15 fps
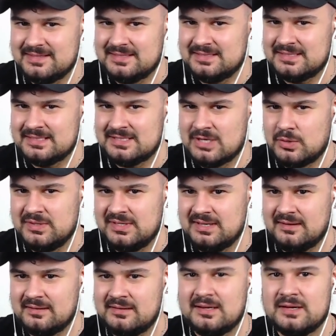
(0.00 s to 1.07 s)
This is Tony
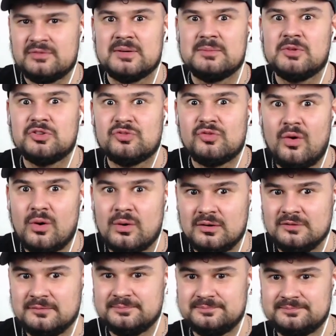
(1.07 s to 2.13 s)
Kakkar, if I'm not
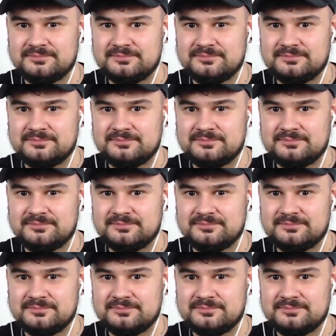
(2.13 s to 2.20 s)
wrong.